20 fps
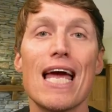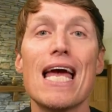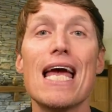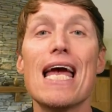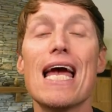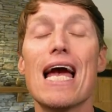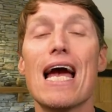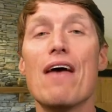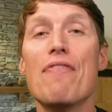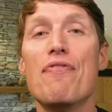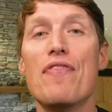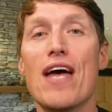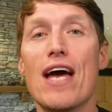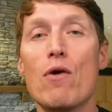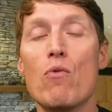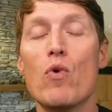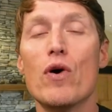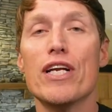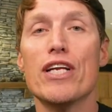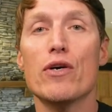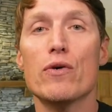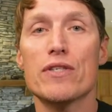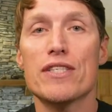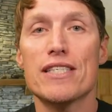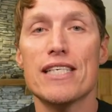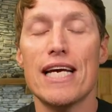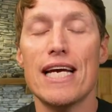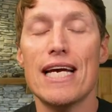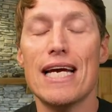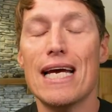And then what you'll
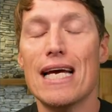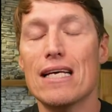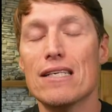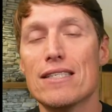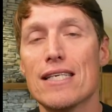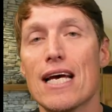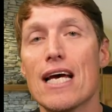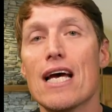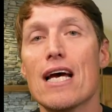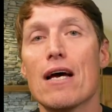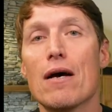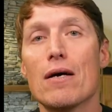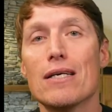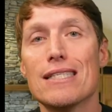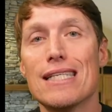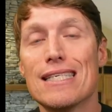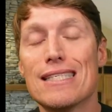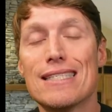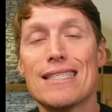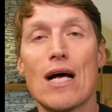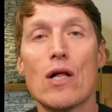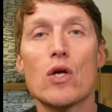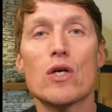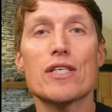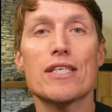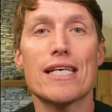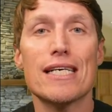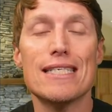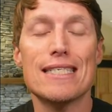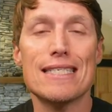see is the sellers
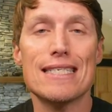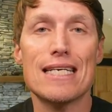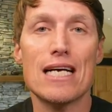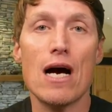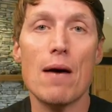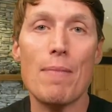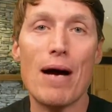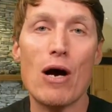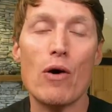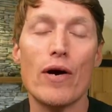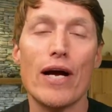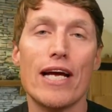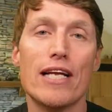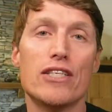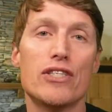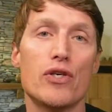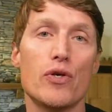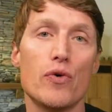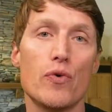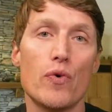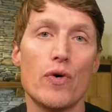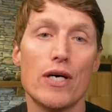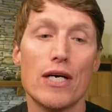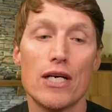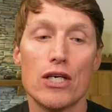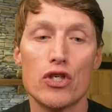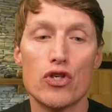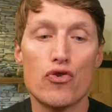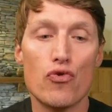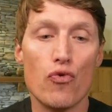can come out into
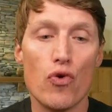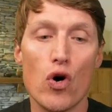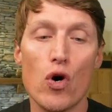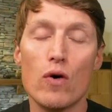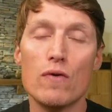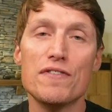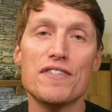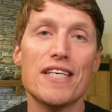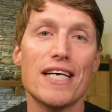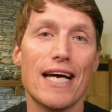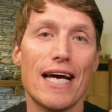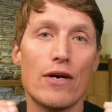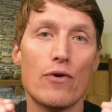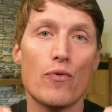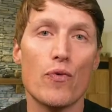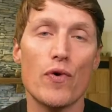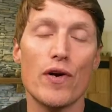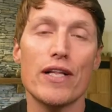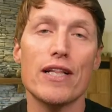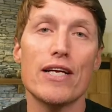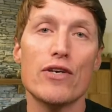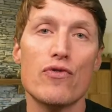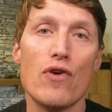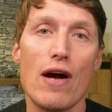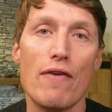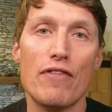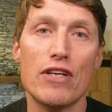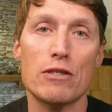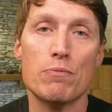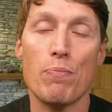droves and really
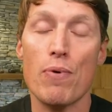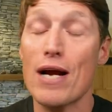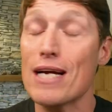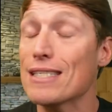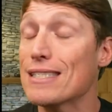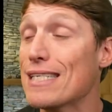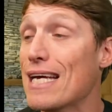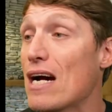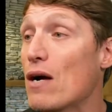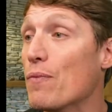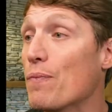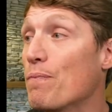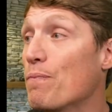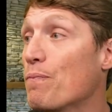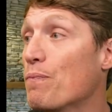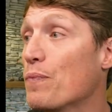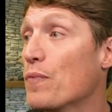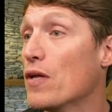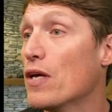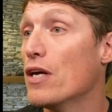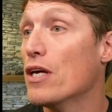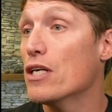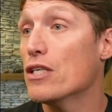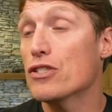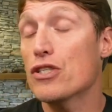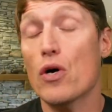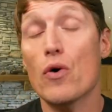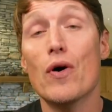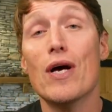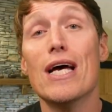drive this price down.
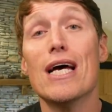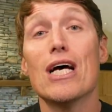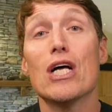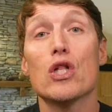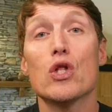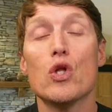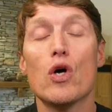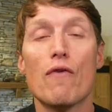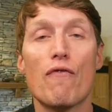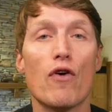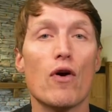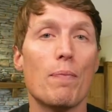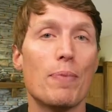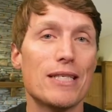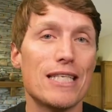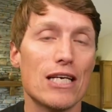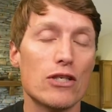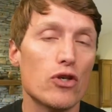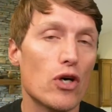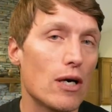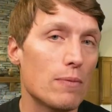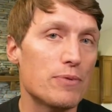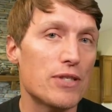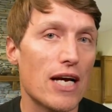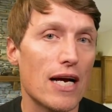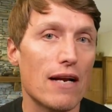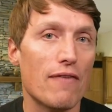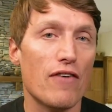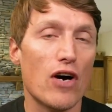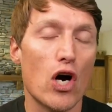So look for a potential
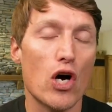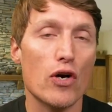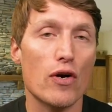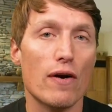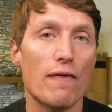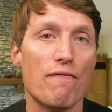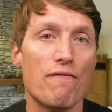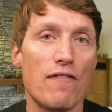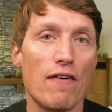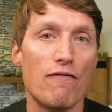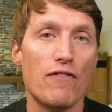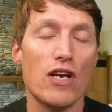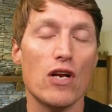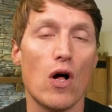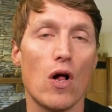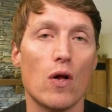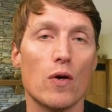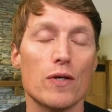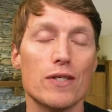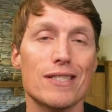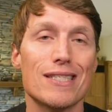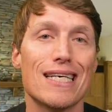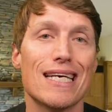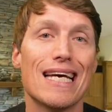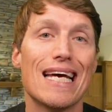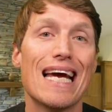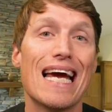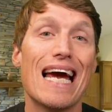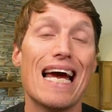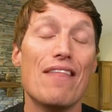upside of $150
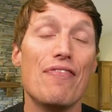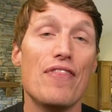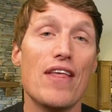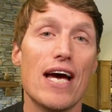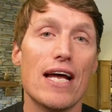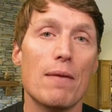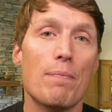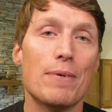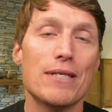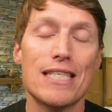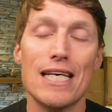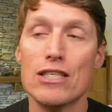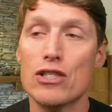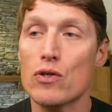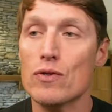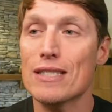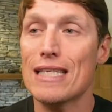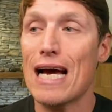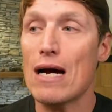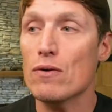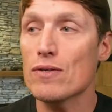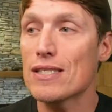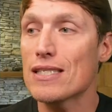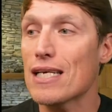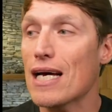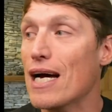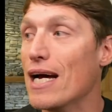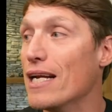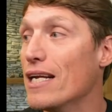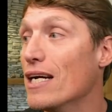and then a potential
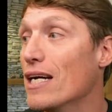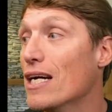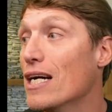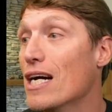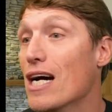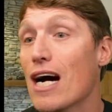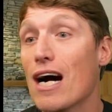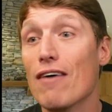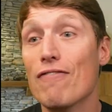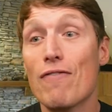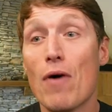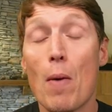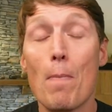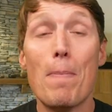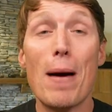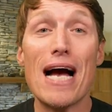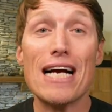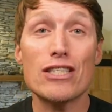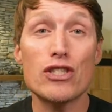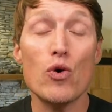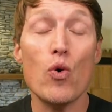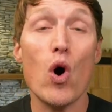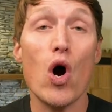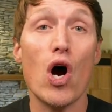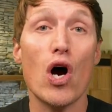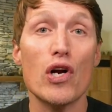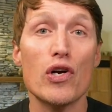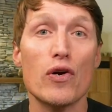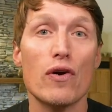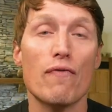downside of back to
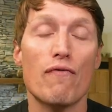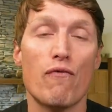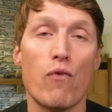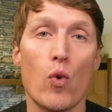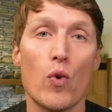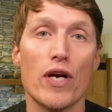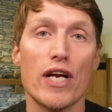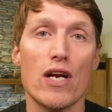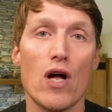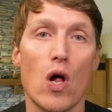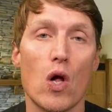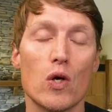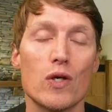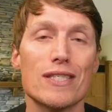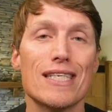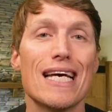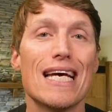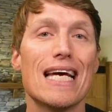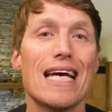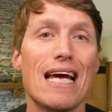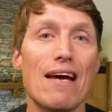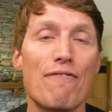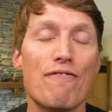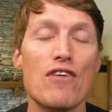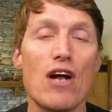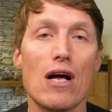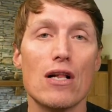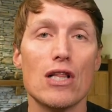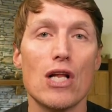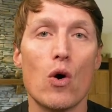$140, if
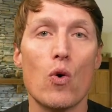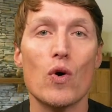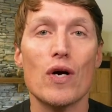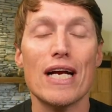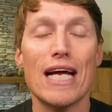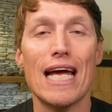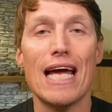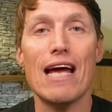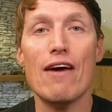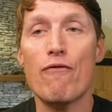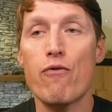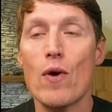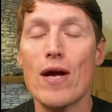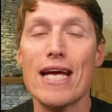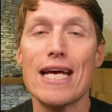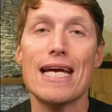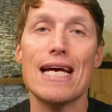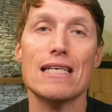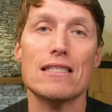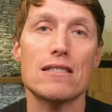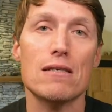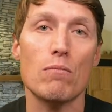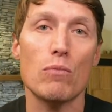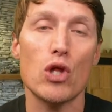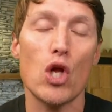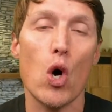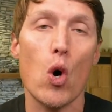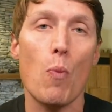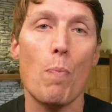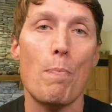not lower, if we can get some
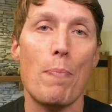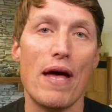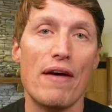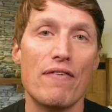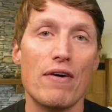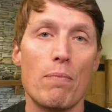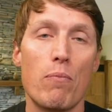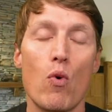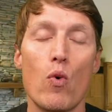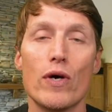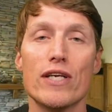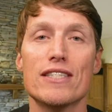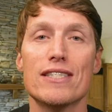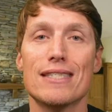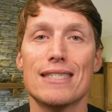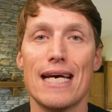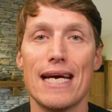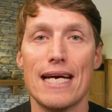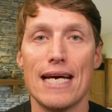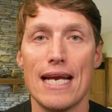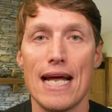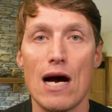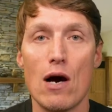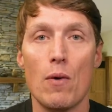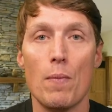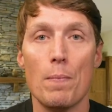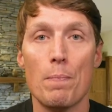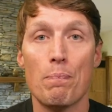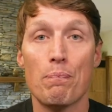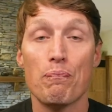low pivot points taken out.
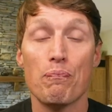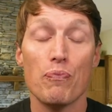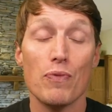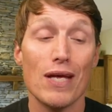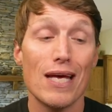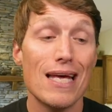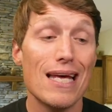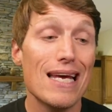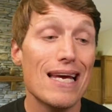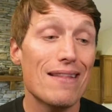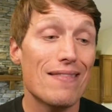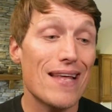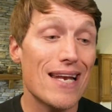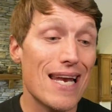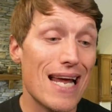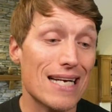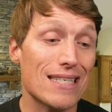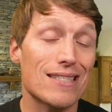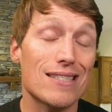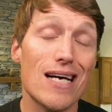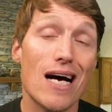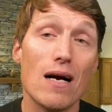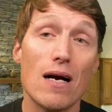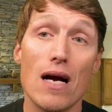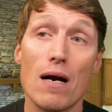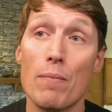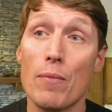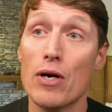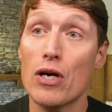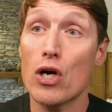The next stock
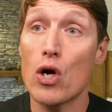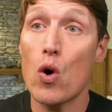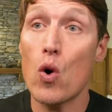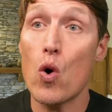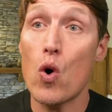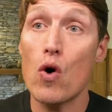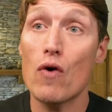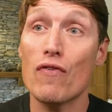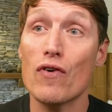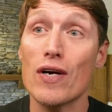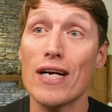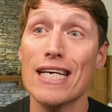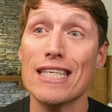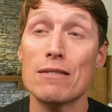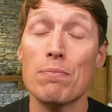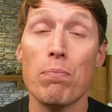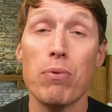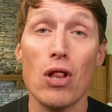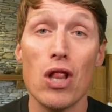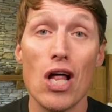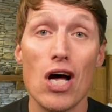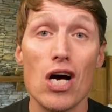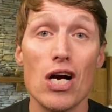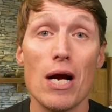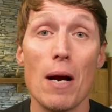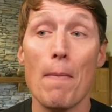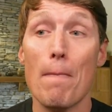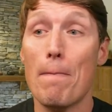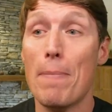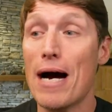I'm going to go over is Plug
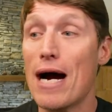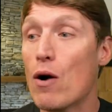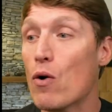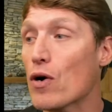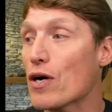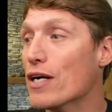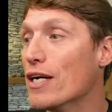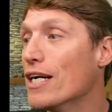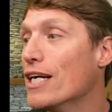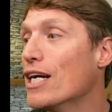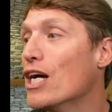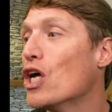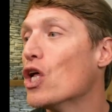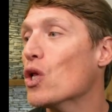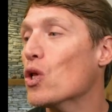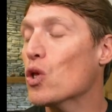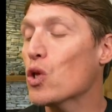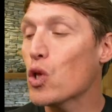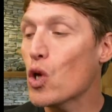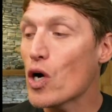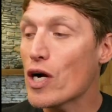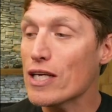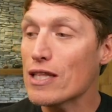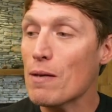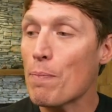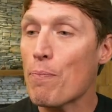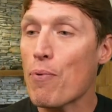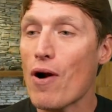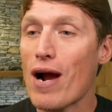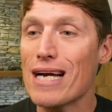Power. Look at the
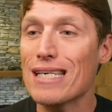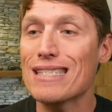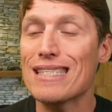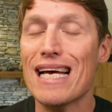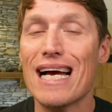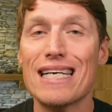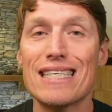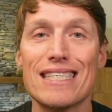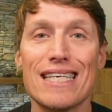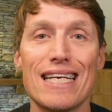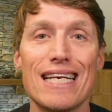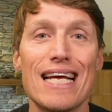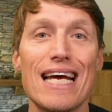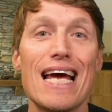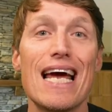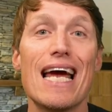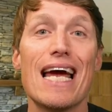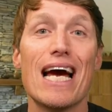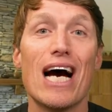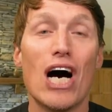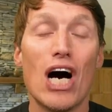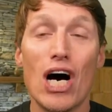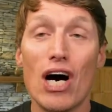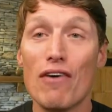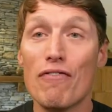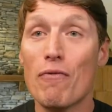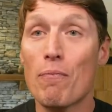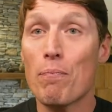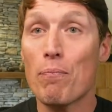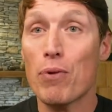price action
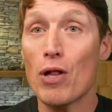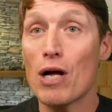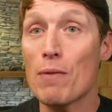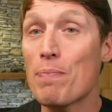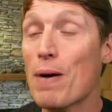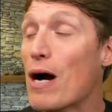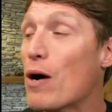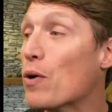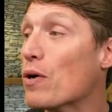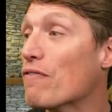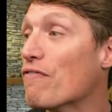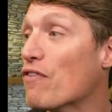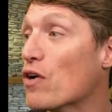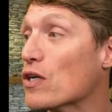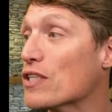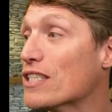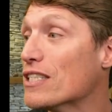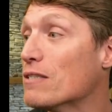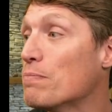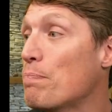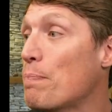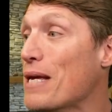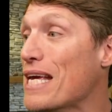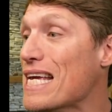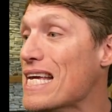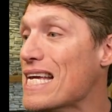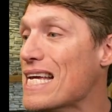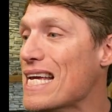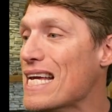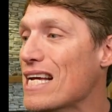of Plug Power versus
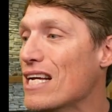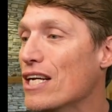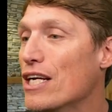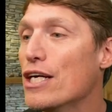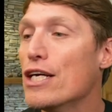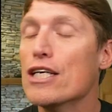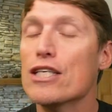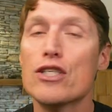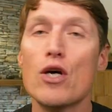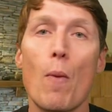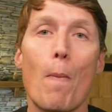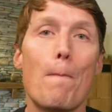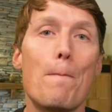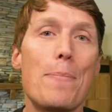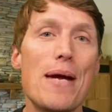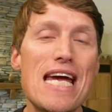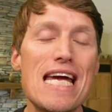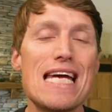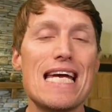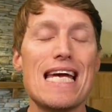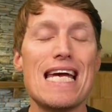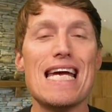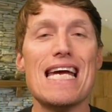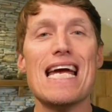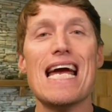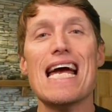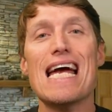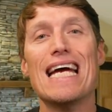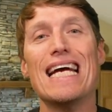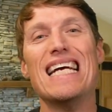BE. So
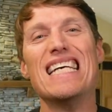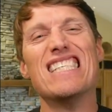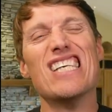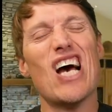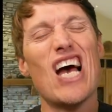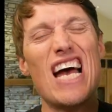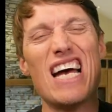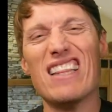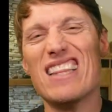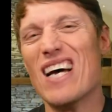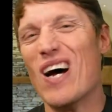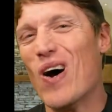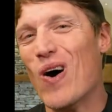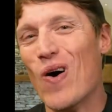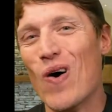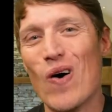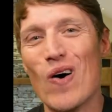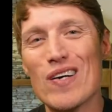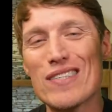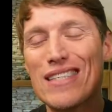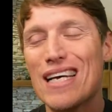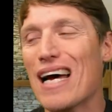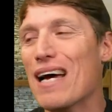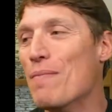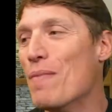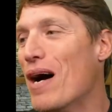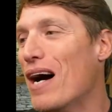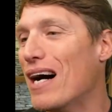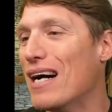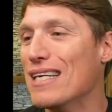BE is at the all-time
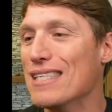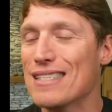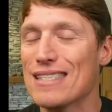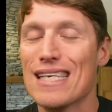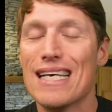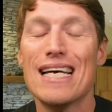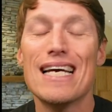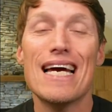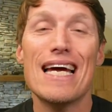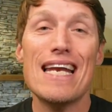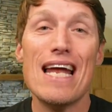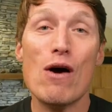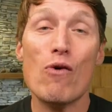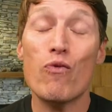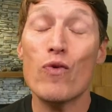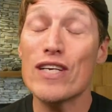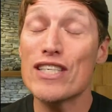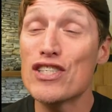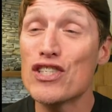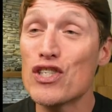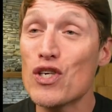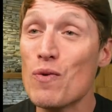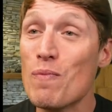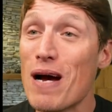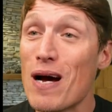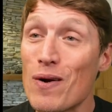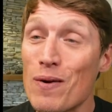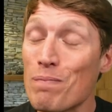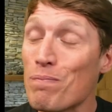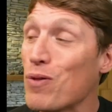highs. And now if we zoom
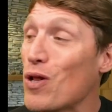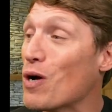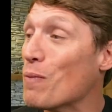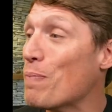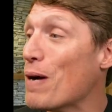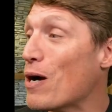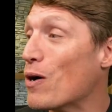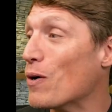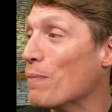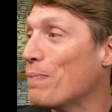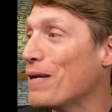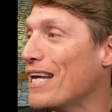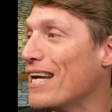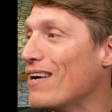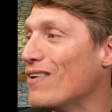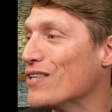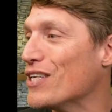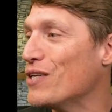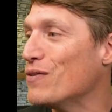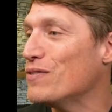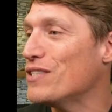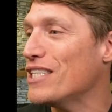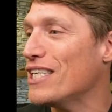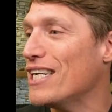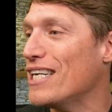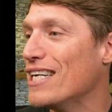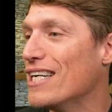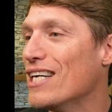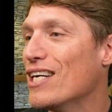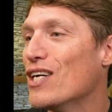out in Plug Power
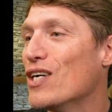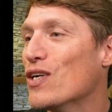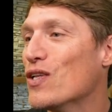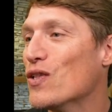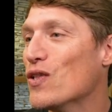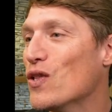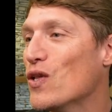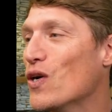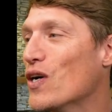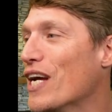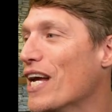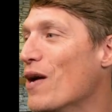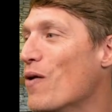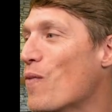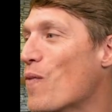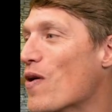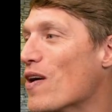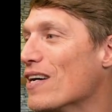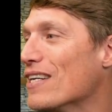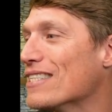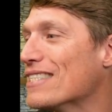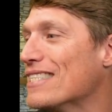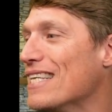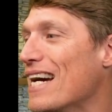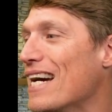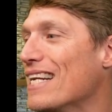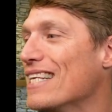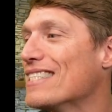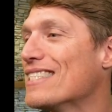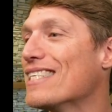PLUG, look at where it's
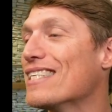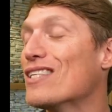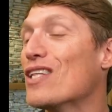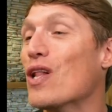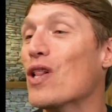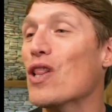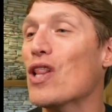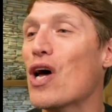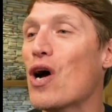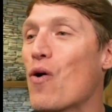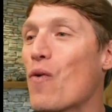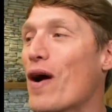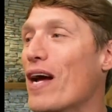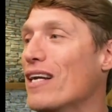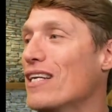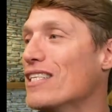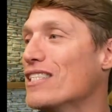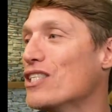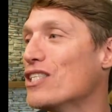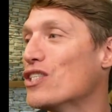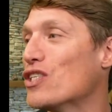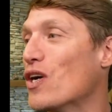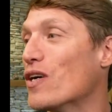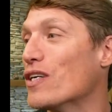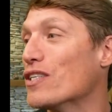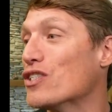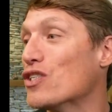at. It's at the low end of the chart.